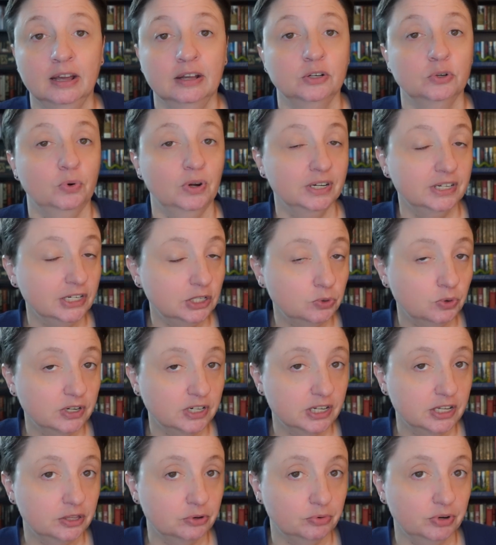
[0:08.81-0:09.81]

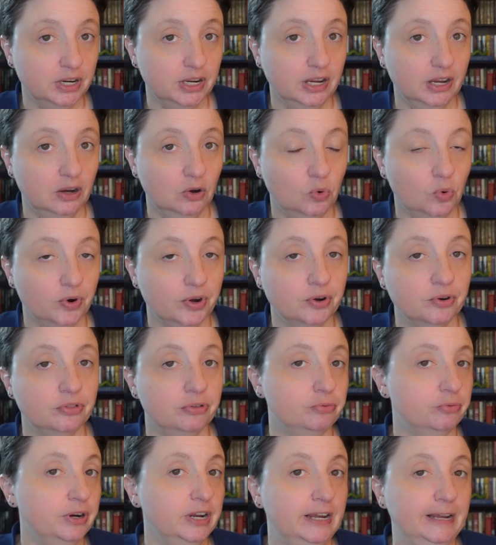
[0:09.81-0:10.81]
2023, quarter
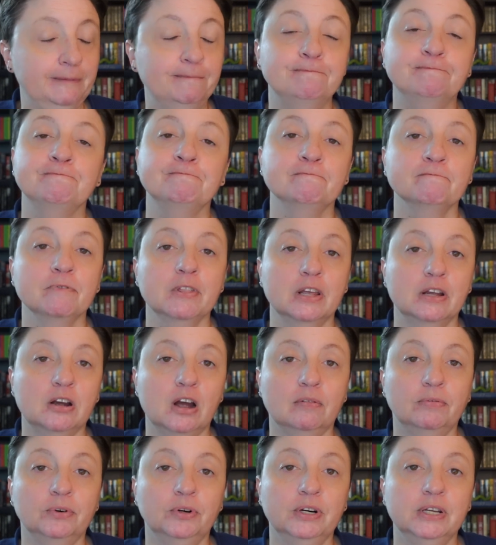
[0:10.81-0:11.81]
three,
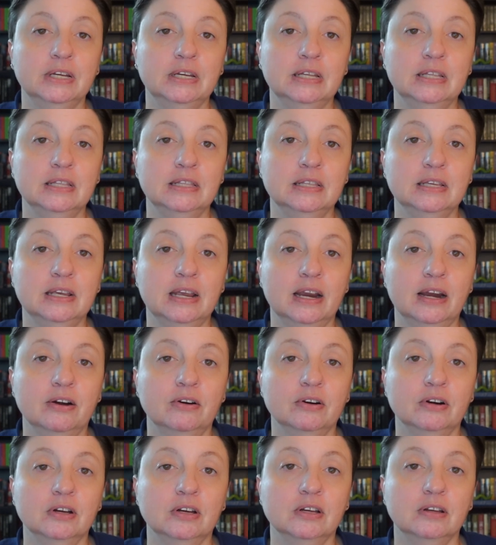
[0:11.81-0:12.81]
covering the
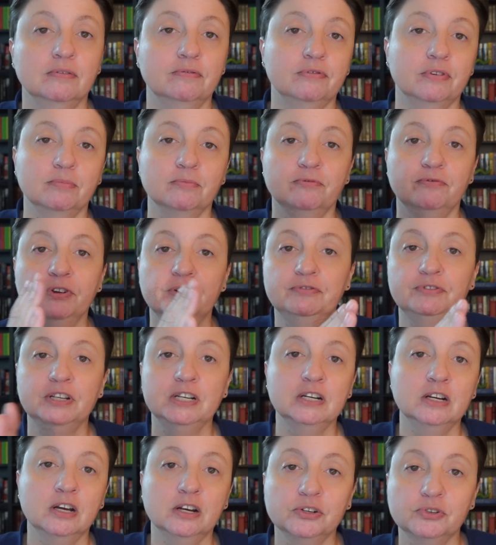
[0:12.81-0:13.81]
era from
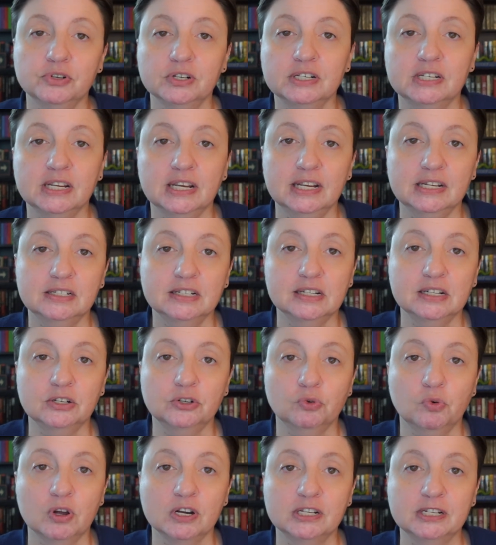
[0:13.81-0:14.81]
1500 to
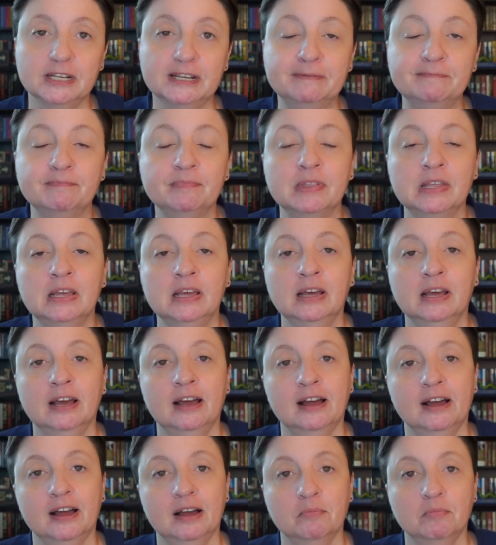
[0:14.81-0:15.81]
1820.
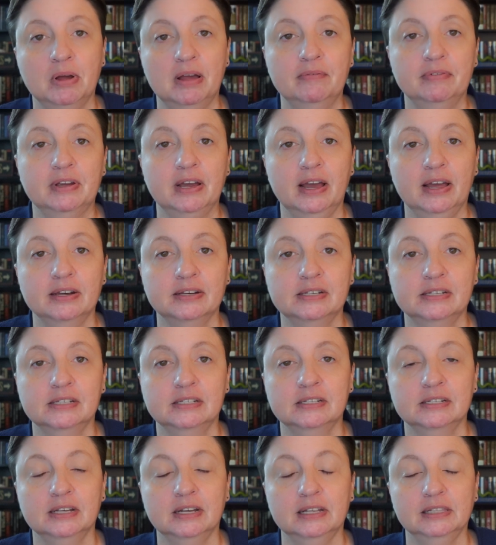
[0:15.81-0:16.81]
Um, I've
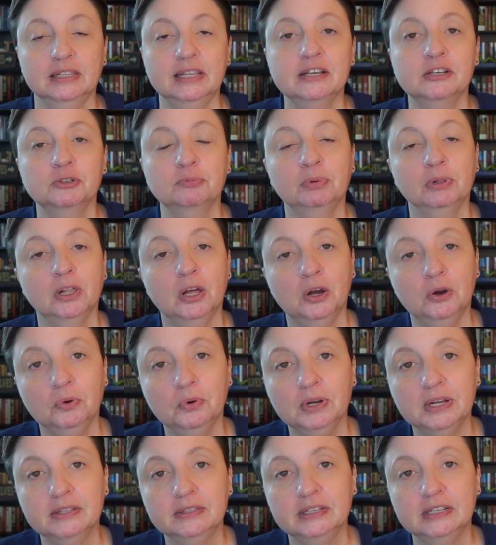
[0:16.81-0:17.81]
got uh, links
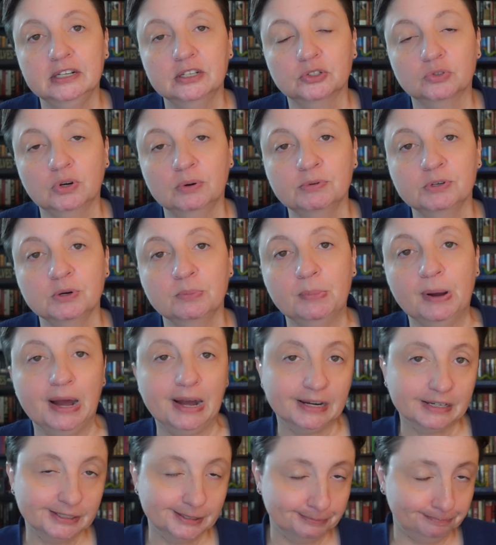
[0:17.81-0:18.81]
below in the description
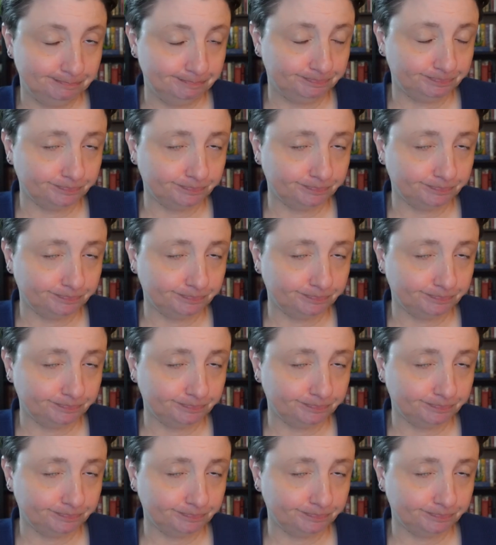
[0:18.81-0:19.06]
box